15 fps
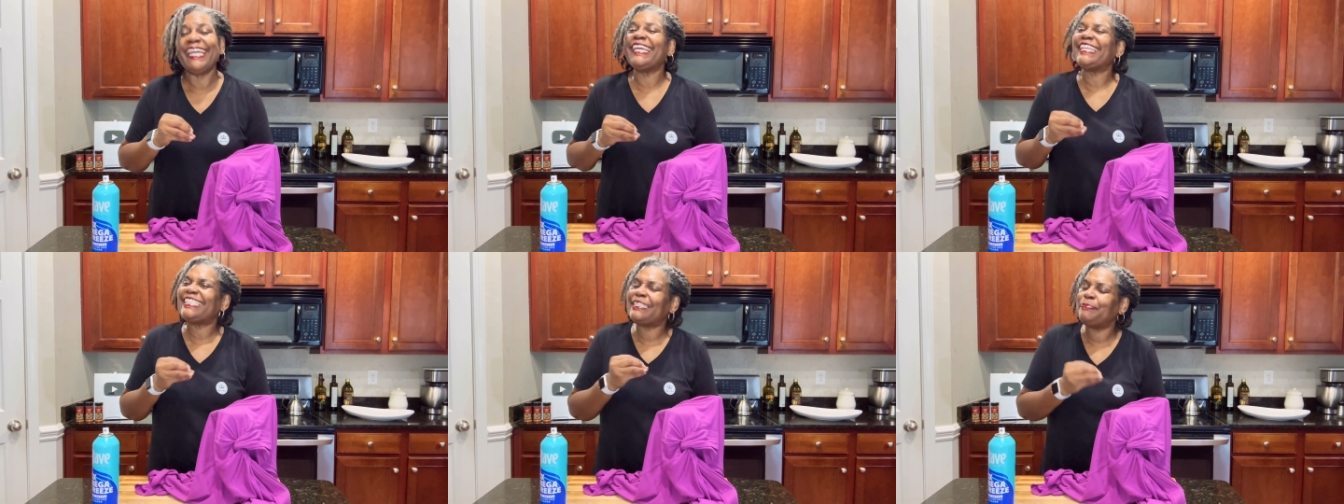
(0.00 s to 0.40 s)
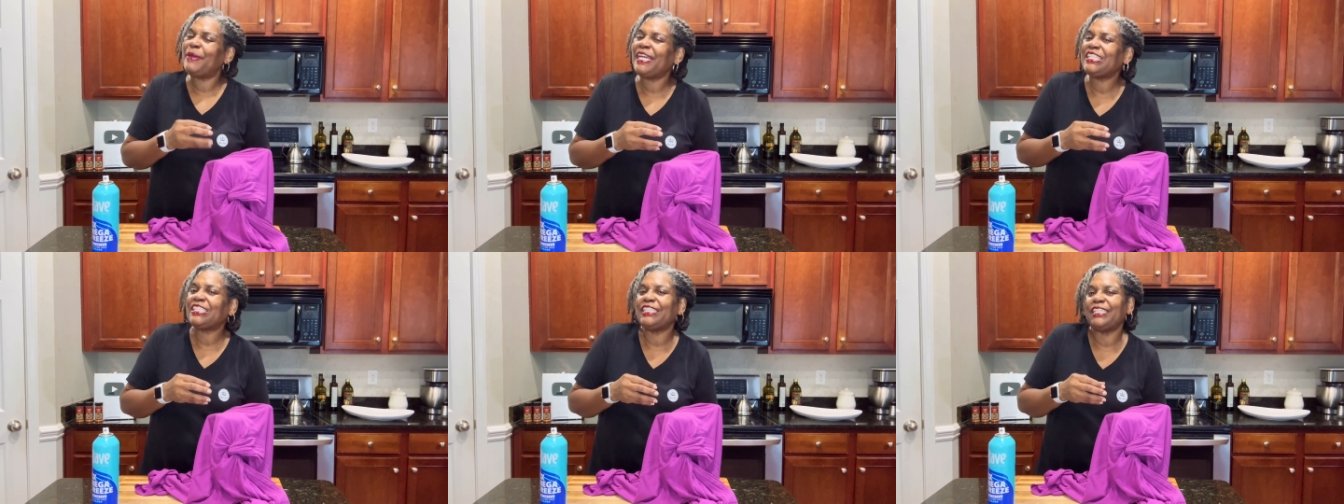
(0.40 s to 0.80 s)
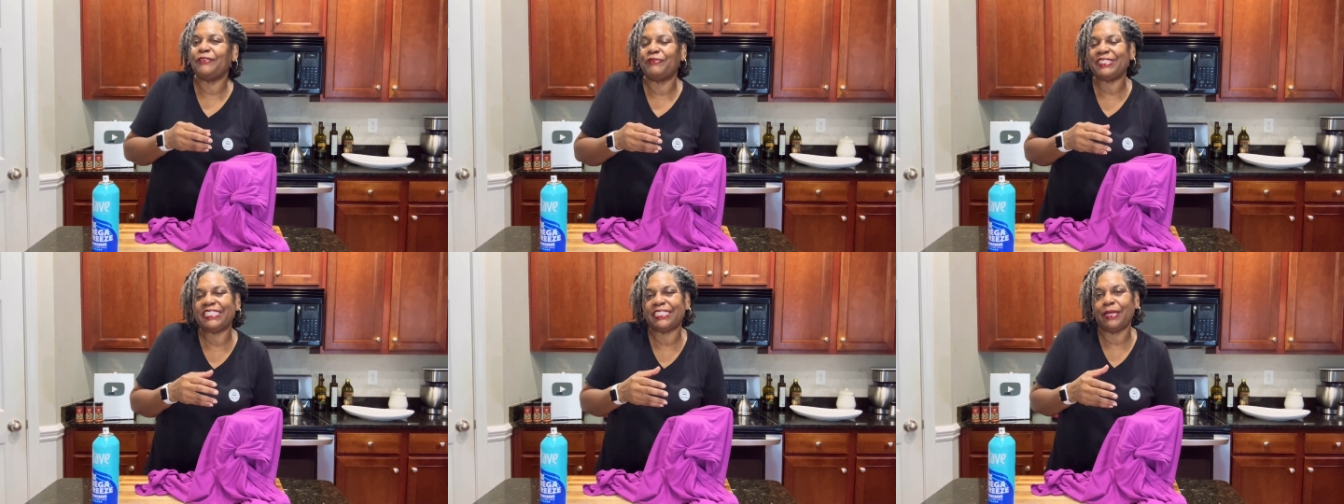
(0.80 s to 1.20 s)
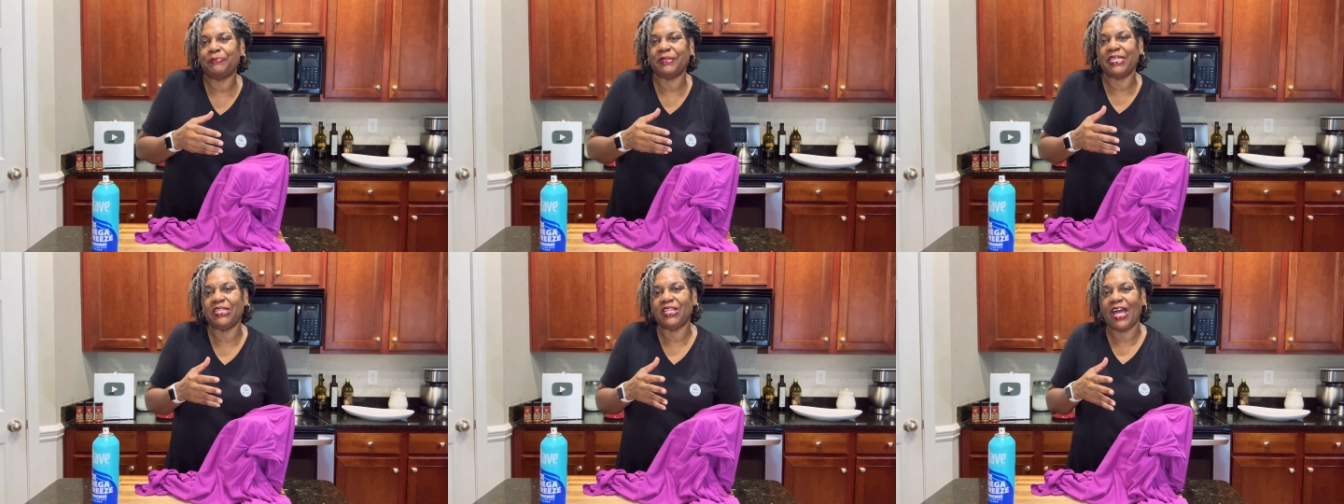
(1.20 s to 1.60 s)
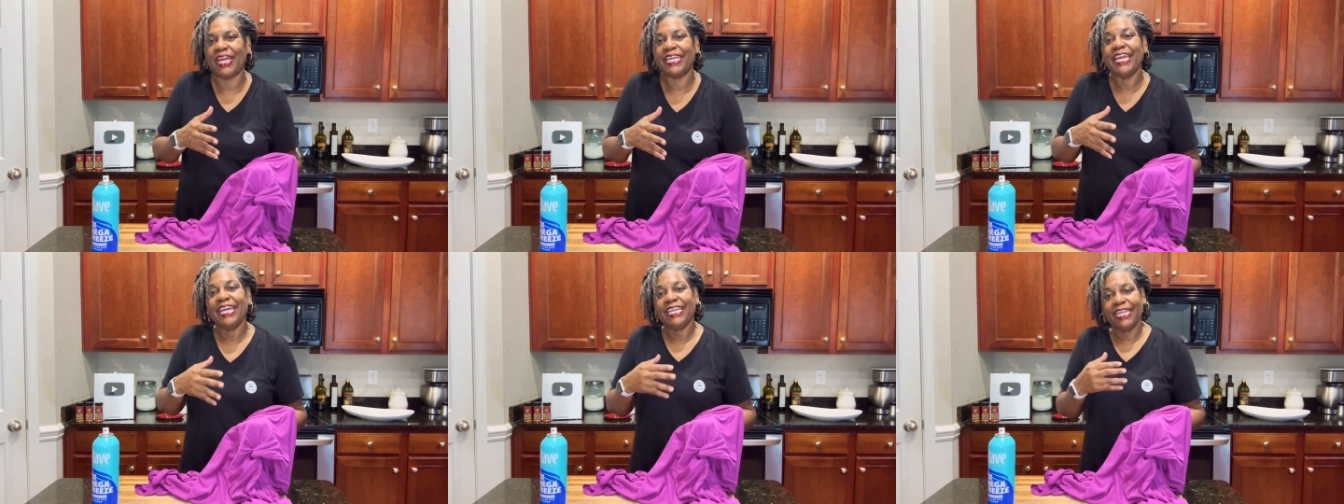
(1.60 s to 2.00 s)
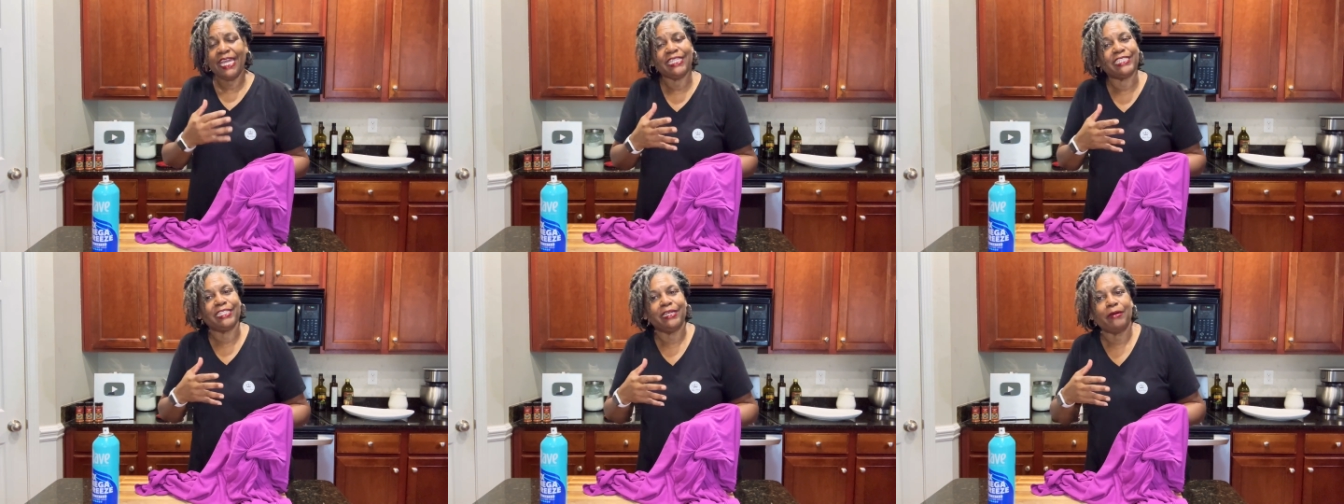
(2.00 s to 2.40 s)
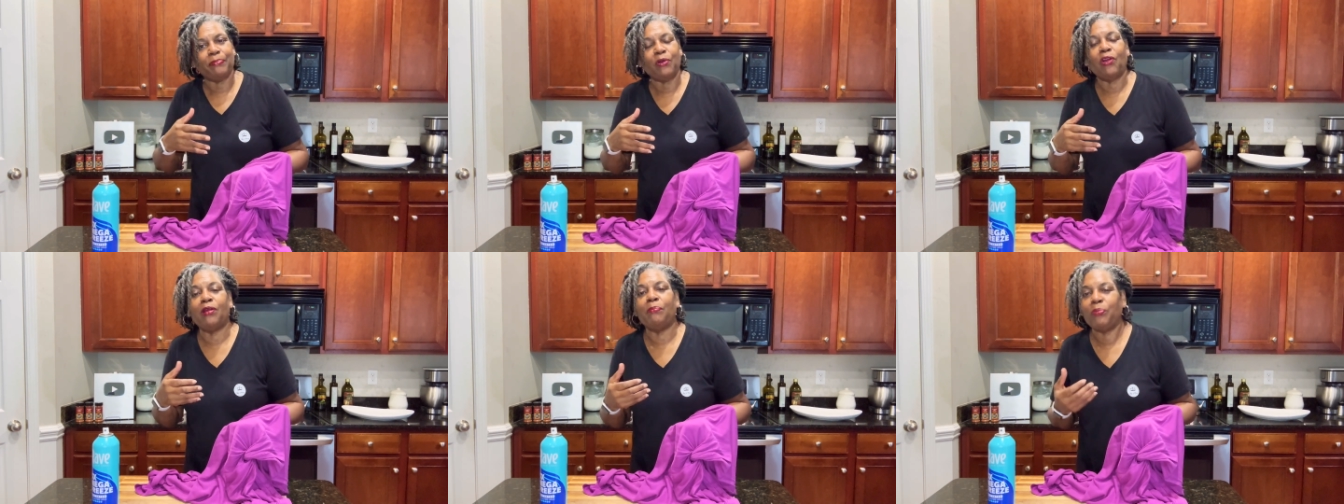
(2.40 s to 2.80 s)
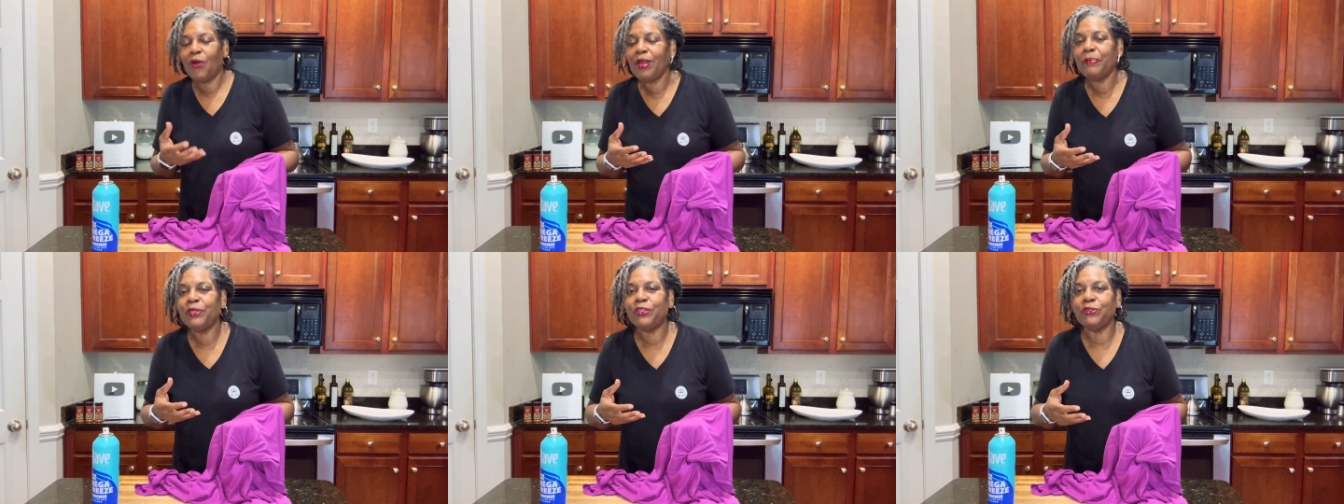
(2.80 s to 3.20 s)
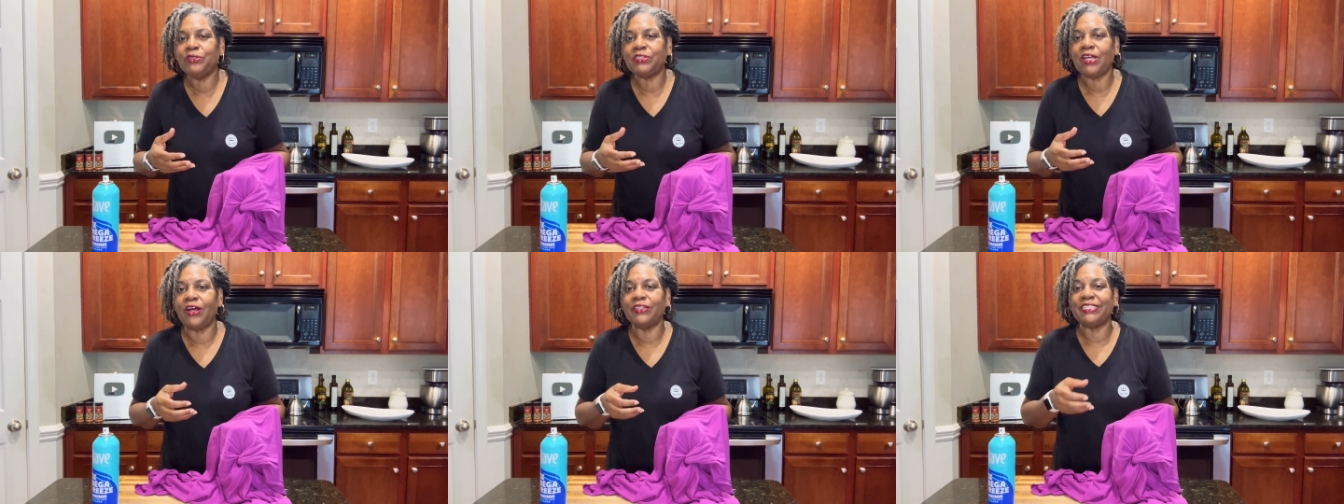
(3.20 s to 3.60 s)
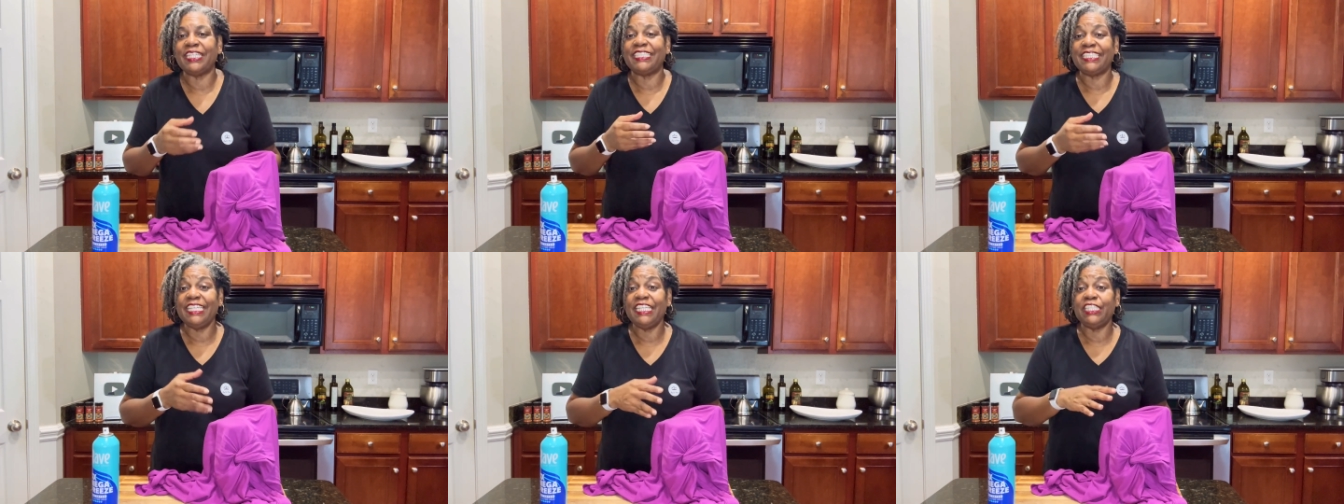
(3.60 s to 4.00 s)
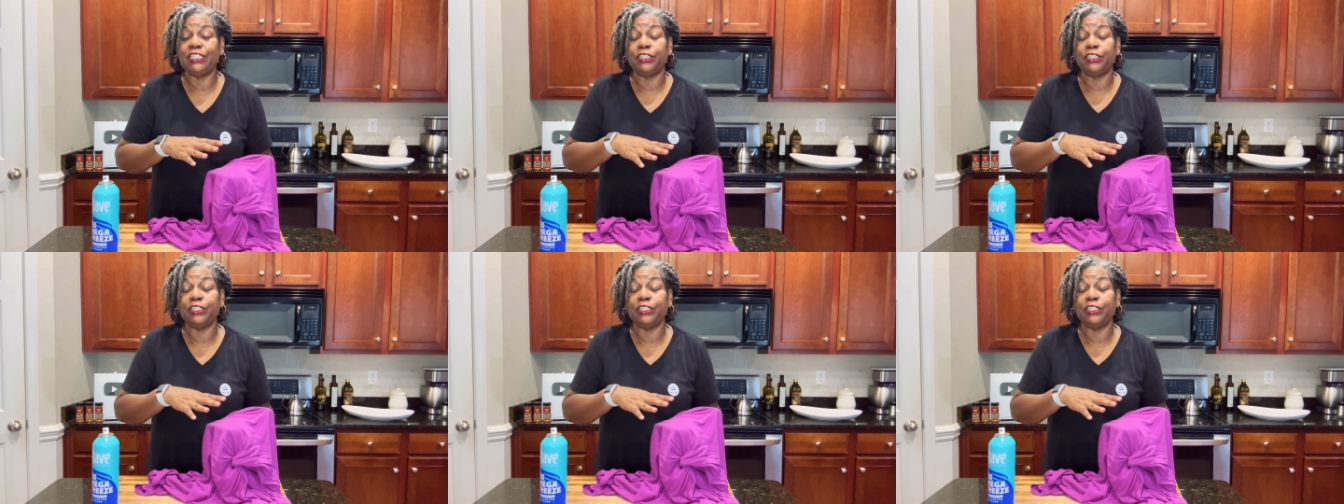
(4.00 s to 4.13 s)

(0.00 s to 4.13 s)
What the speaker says: especially if it's something like ketchup or barbecue sauce that tends